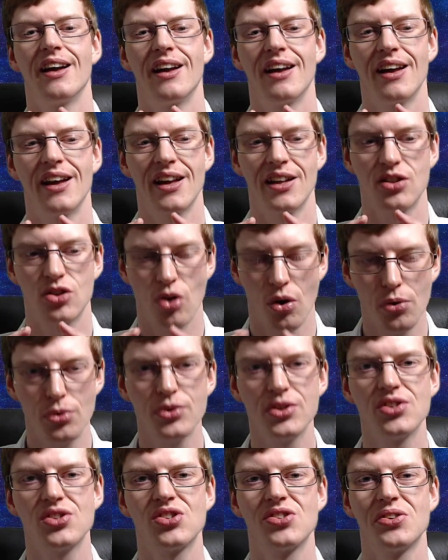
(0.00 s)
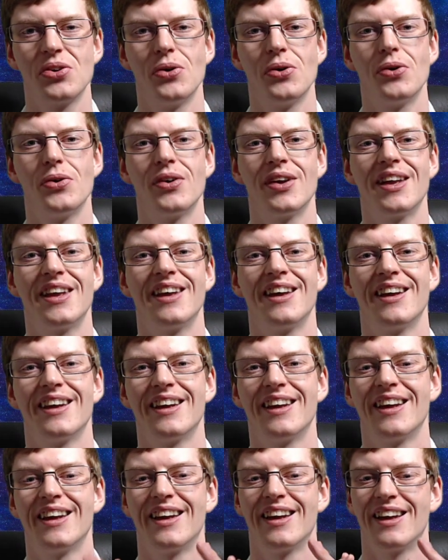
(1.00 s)
It told its story,
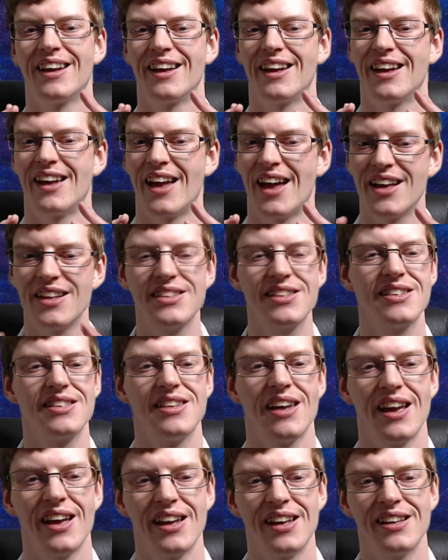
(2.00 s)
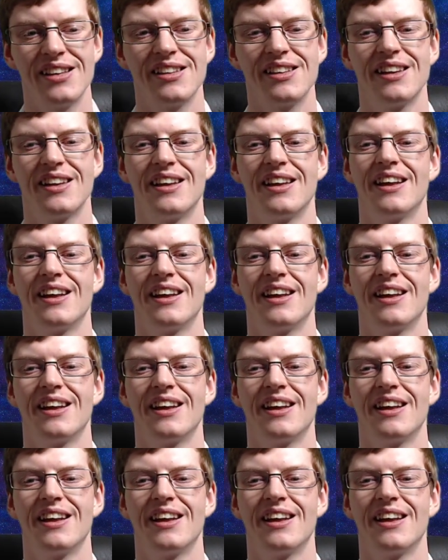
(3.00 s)
it entertained,